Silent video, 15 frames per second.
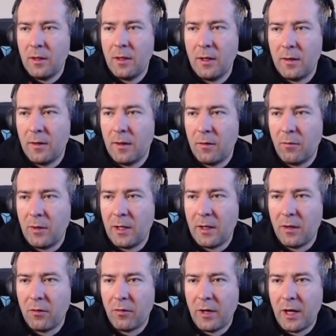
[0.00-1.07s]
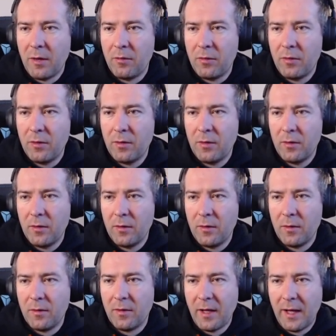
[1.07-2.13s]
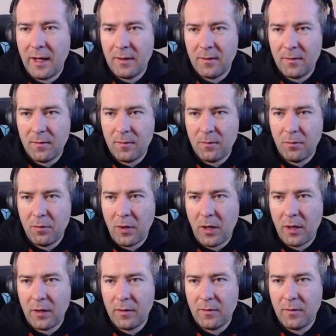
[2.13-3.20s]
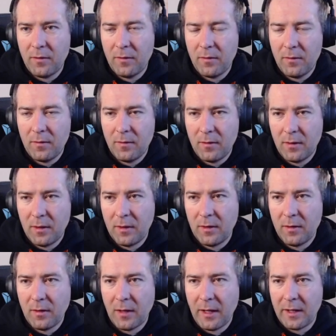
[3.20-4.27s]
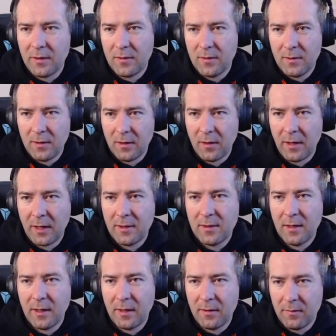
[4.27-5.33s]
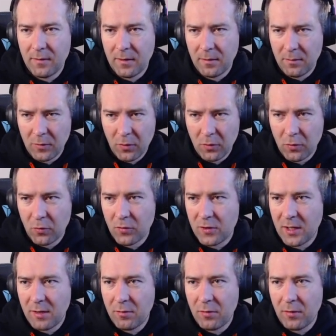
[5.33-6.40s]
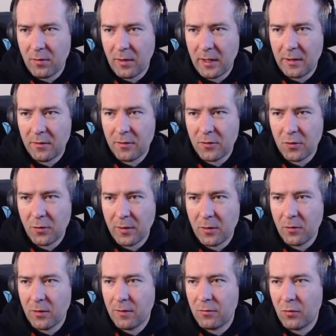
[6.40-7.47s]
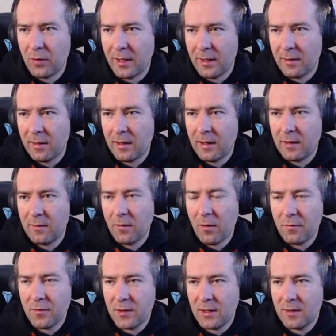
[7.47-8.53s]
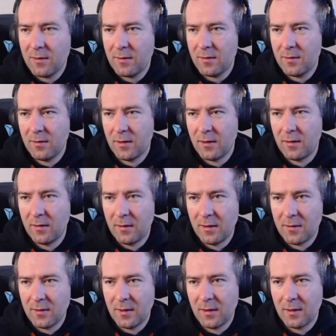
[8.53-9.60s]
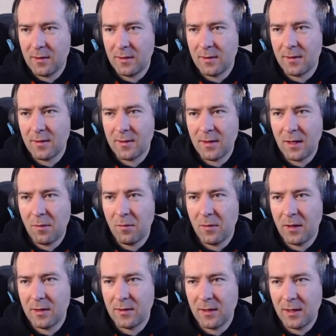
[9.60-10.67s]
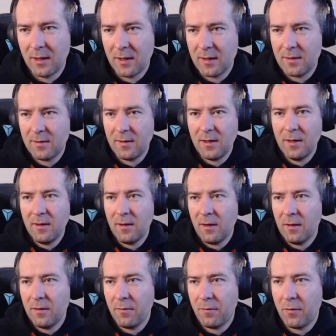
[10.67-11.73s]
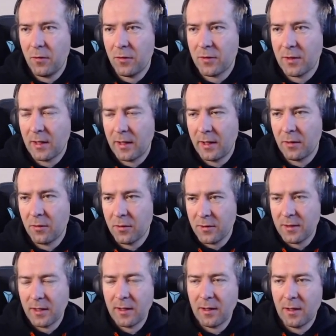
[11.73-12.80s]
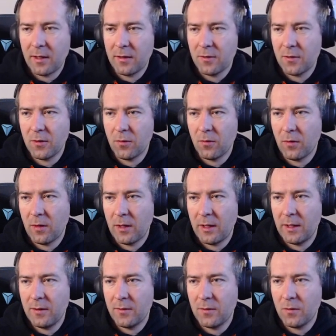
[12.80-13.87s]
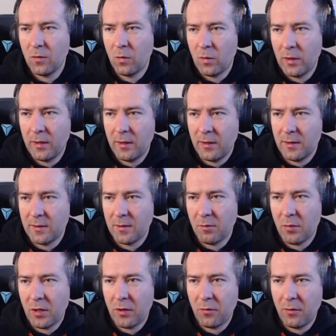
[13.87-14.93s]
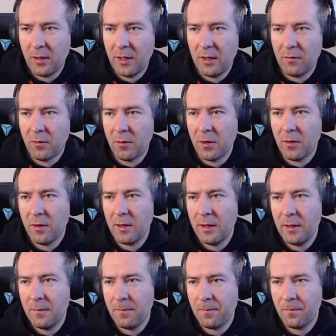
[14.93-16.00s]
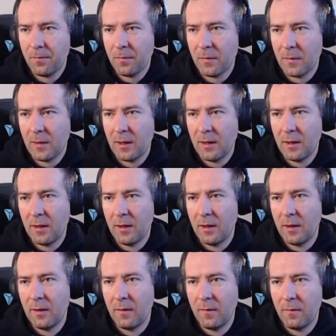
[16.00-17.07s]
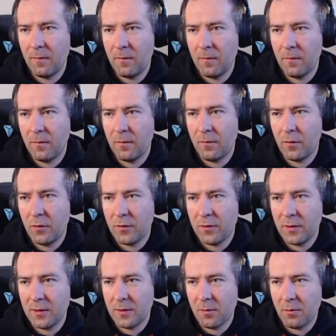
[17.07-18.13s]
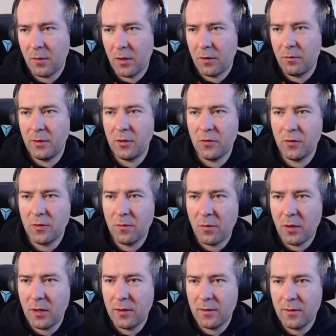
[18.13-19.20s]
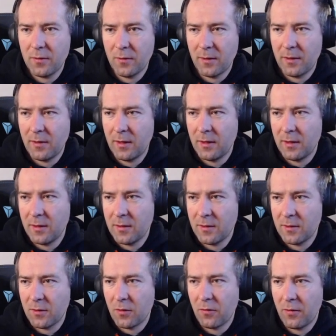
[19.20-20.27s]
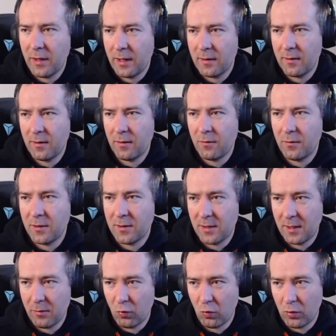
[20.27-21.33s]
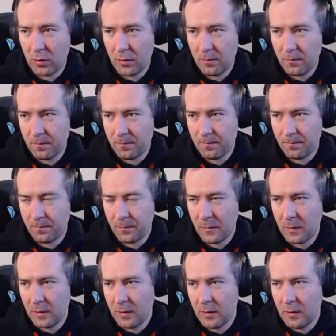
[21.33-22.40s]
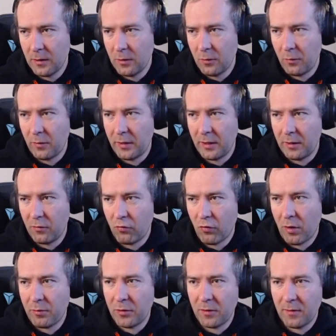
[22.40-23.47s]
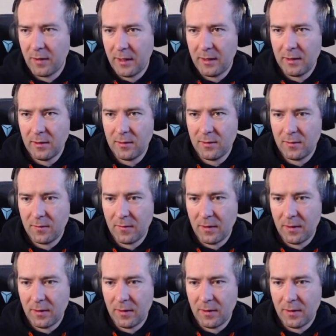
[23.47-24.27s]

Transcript: And then we can grab that part in lines in the next line. And I'm going to do skip later, so I don't have to calculate offsets. And this index is the same as the index in the first line or the second line. So lines 1 is the part we need from the other line, and first is the part we just parsed. So I think this is correct. And if we skip 1, we drop the titles.